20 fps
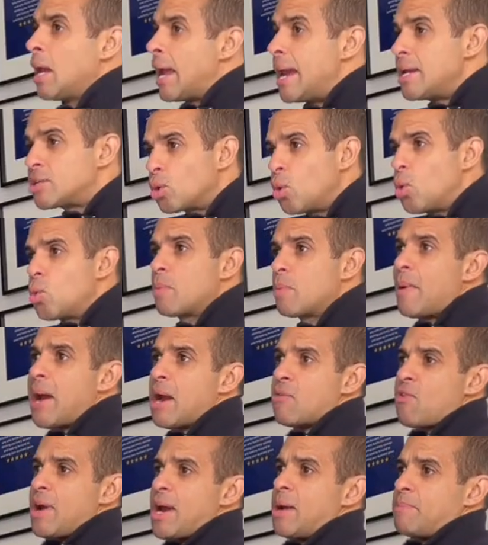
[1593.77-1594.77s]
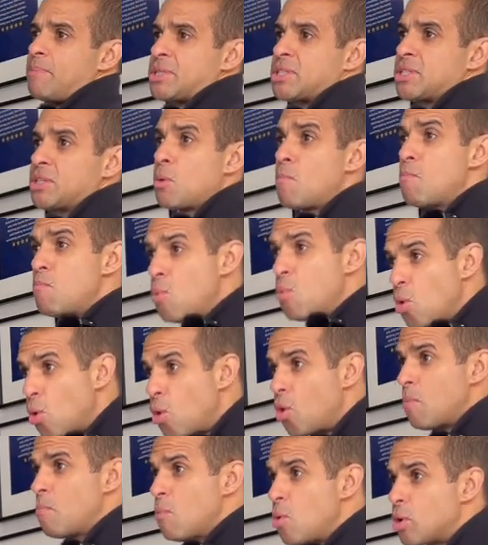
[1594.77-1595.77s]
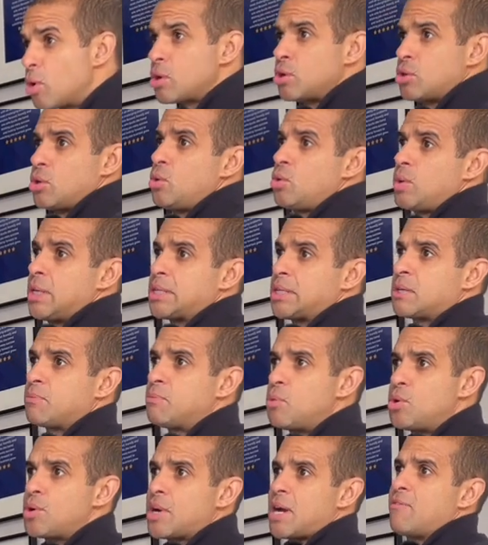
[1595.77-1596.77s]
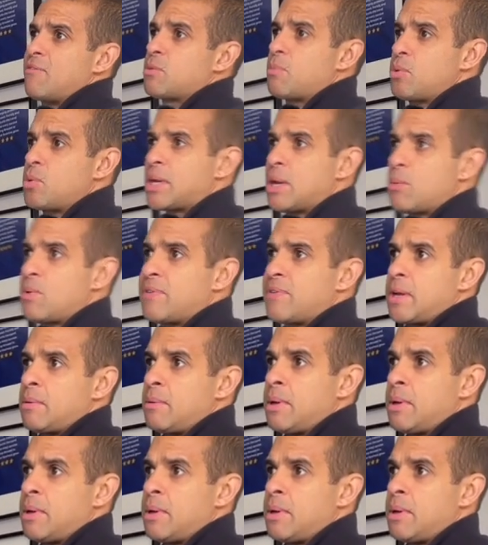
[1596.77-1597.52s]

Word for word: It's all about reps. The more and more you do this, the more comfortable you get with it.